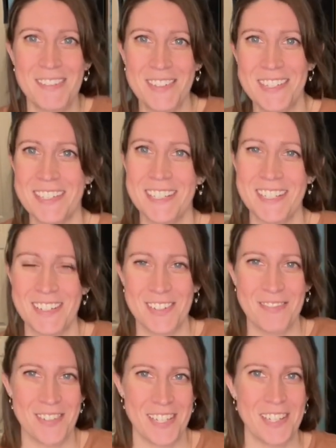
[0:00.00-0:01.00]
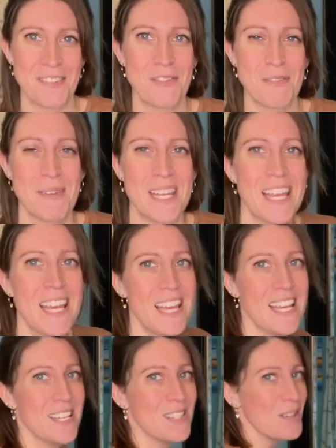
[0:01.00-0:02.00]
which is such a good feeling for me.
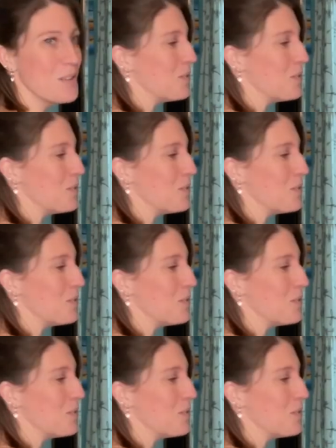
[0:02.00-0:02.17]
So